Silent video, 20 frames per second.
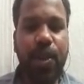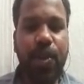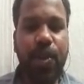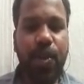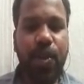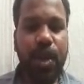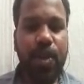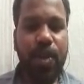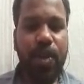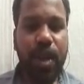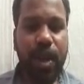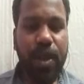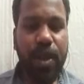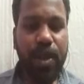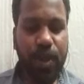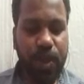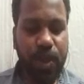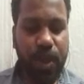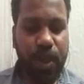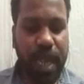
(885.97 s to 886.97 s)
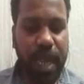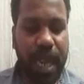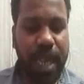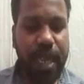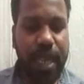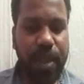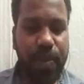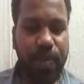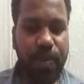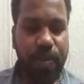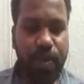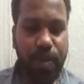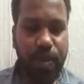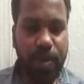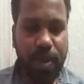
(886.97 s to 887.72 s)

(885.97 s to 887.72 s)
What do we have to do? Random